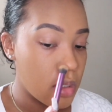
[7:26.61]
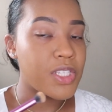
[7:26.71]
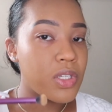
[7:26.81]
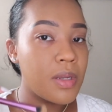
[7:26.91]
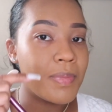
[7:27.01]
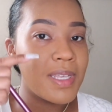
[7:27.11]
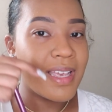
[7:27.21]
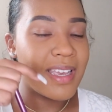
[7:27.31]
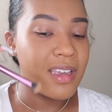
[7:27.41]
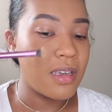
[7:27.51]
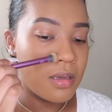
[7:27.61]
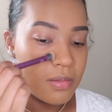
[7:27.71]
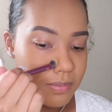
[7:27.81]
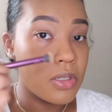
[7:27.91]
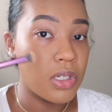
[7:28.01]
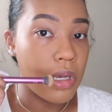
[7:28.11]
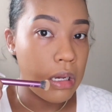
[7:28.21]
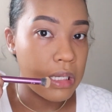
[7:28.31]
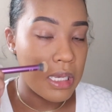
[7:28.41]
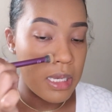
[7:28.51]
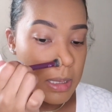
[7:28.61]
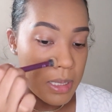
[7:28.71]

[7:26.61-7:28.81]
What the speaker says: it's gonna be like a little gunky.